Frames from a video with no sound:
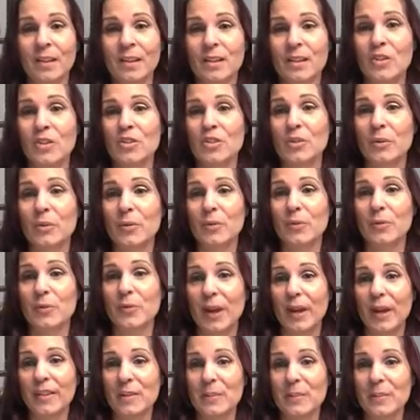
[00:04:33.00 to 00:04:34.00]
So to
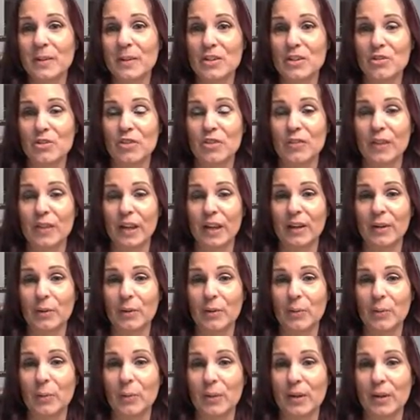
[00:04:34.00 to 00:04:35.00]
find the measure of
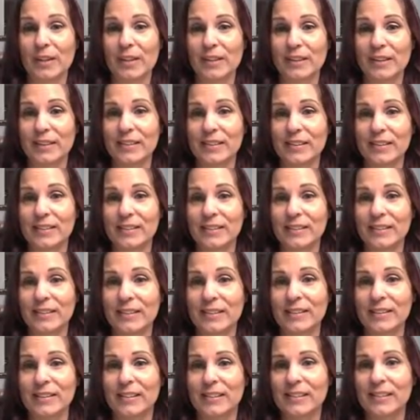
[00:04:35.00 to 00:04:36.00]
angle 1,
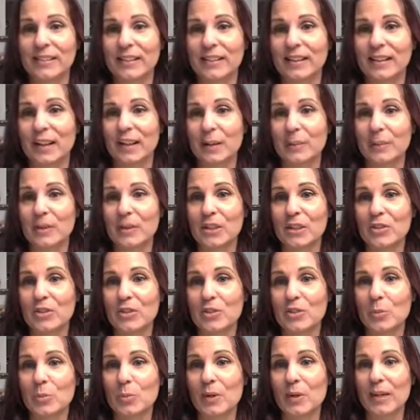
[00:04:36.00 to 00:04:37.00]
I'm going to
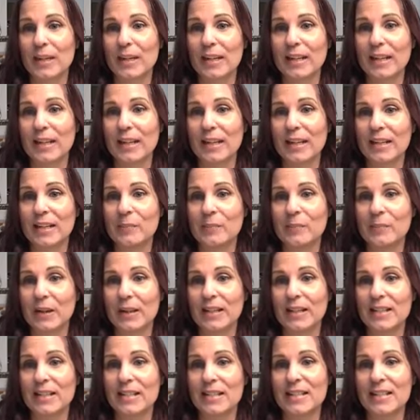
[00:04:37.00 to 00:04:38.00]
do 180
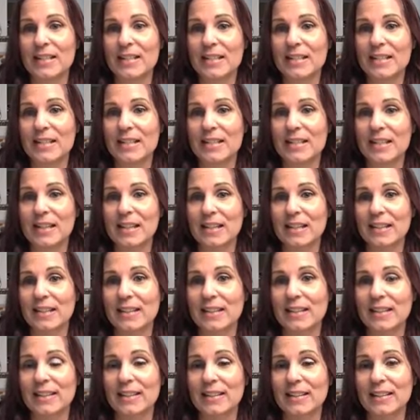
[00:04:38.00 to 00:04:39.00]
minus 60.
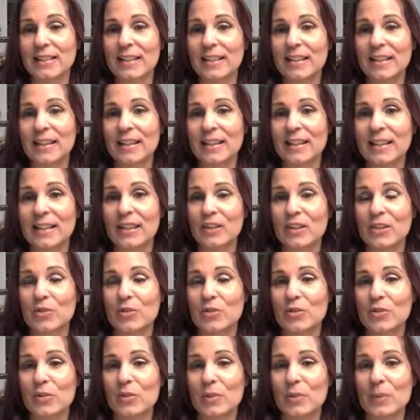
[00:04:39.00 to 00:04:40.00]

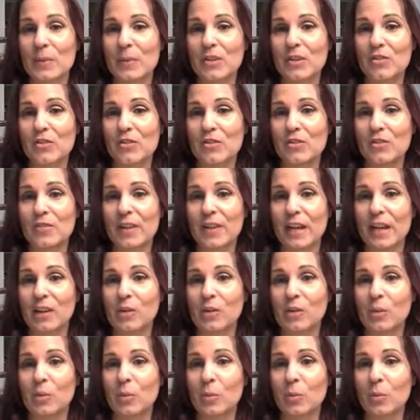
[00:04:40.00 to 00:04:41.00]
So the measure of
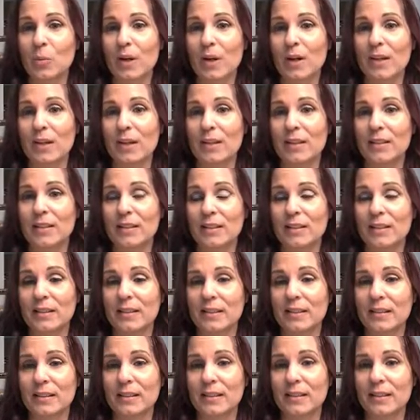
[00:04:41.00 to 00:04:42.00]
angle 1
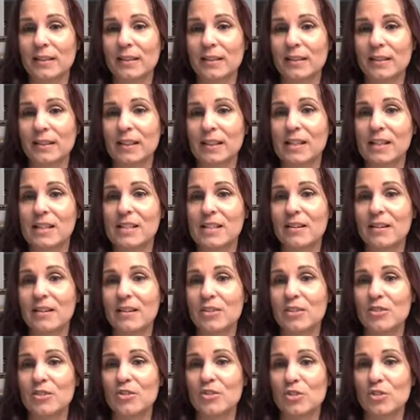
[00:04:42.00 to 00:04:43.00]
is
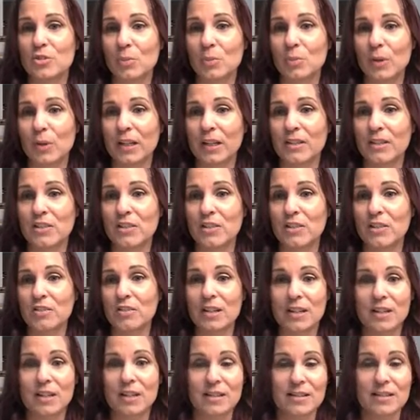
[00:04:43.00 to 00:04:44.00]
120
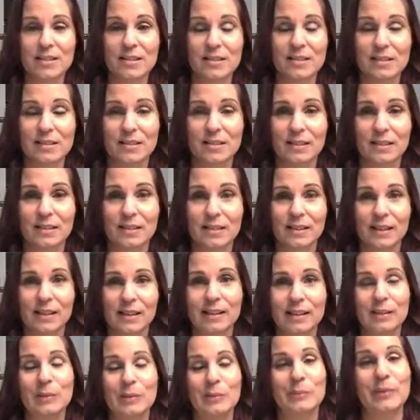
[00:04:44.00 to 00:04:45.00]
degrees.
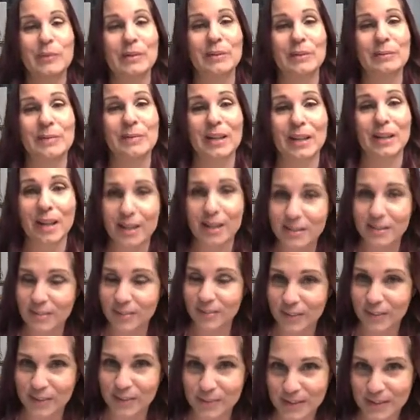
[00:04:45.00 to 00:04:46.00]
But I'm not asked
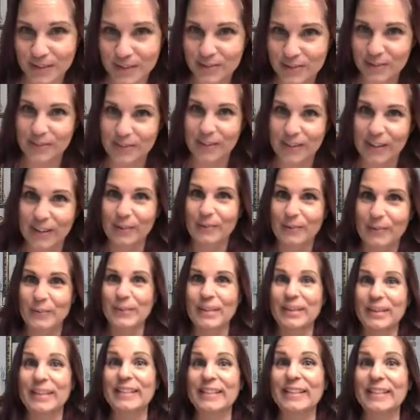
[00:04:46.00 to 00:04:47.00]
for the measure of angle
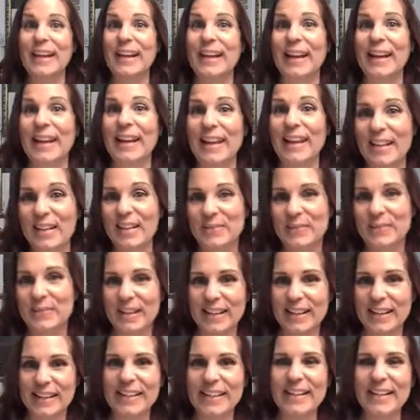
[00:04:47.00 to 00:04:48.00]
1, am
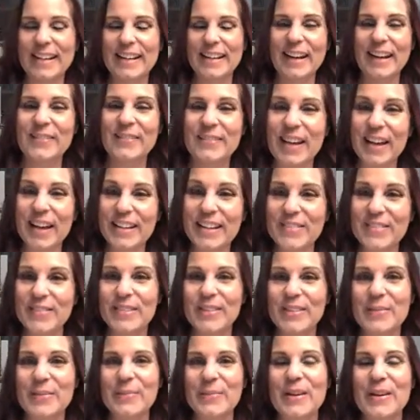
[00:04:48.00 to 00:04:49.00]
I? I'm asked for
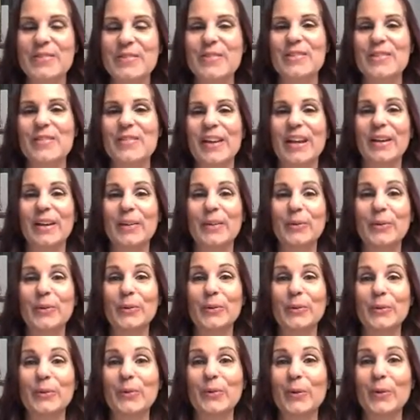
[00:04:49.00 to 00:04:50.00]
the measure of
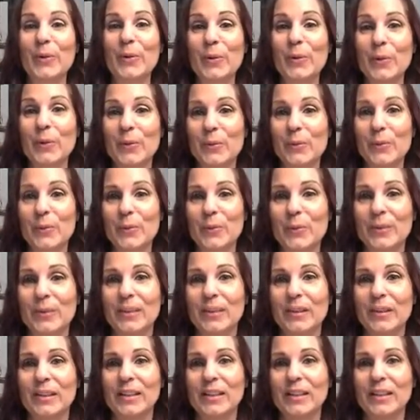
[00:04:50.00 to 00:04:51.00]
angle 2.
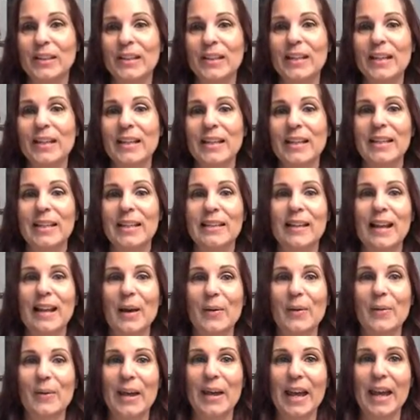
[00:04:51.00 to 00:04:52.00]

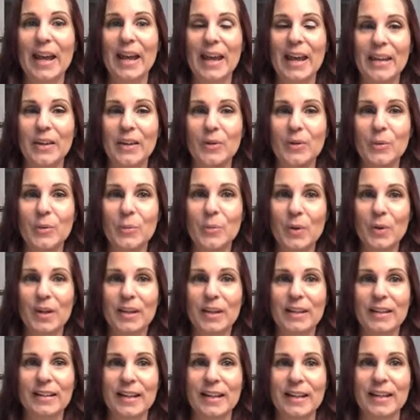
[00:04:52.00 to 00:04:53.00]
Now, angle
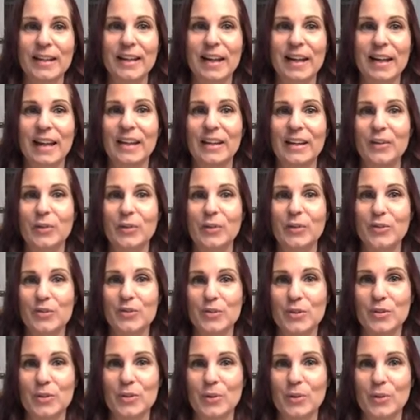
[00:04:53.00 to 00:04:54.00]
1 and angle
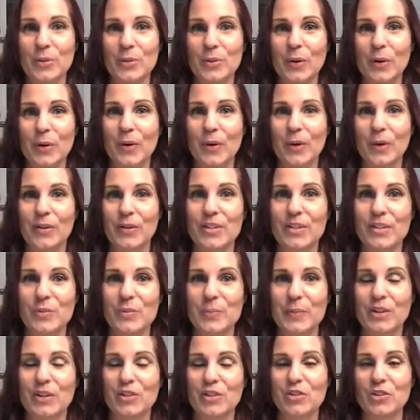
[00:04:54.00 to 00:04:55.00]
2 are a
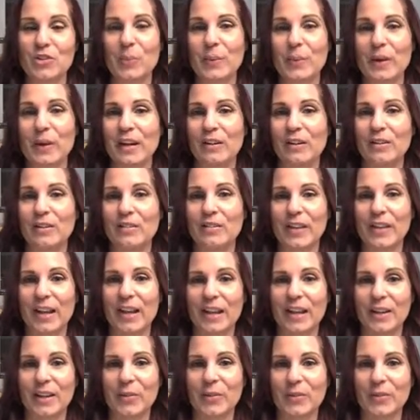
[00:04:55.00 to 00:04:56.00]
special pair of
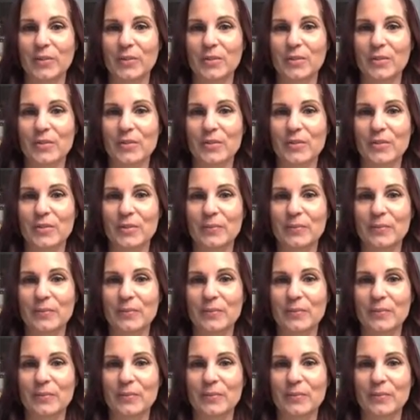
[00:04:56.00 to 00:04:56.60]
angles.